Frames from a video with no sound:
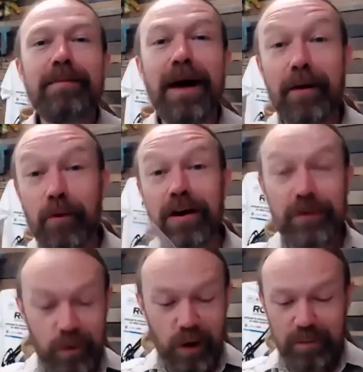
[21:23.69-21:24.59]
by what
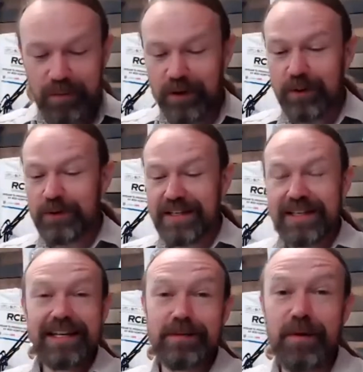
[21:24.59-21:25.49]
you all produce.
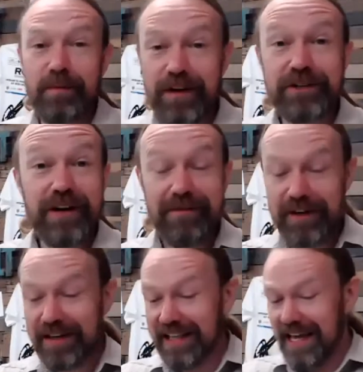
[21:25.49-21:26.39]
It's been a pleasure
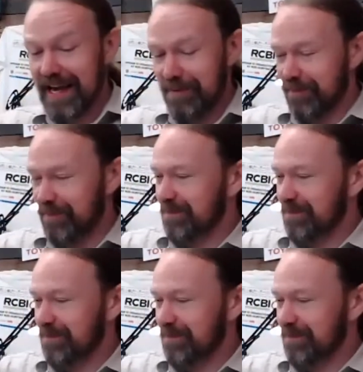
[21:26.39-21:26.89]
having you in the camp.